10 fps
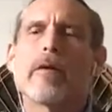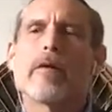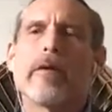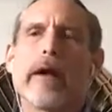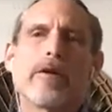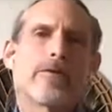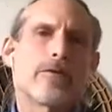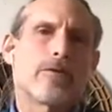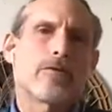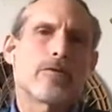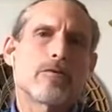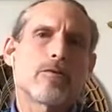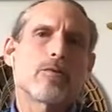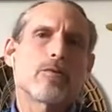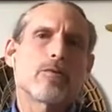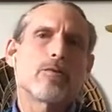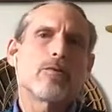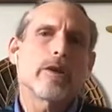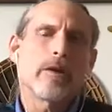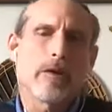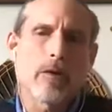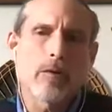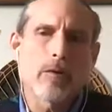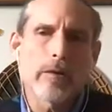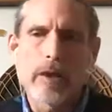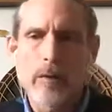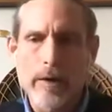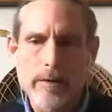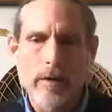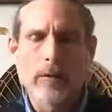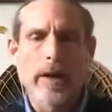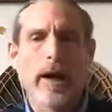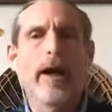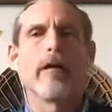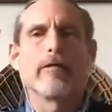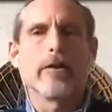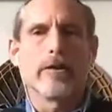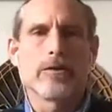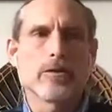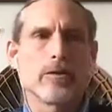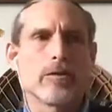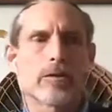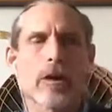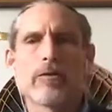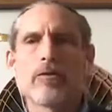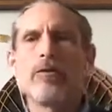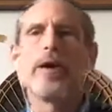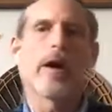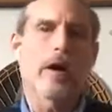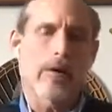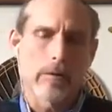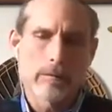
that is truly the only quest that we have, is to discover who we are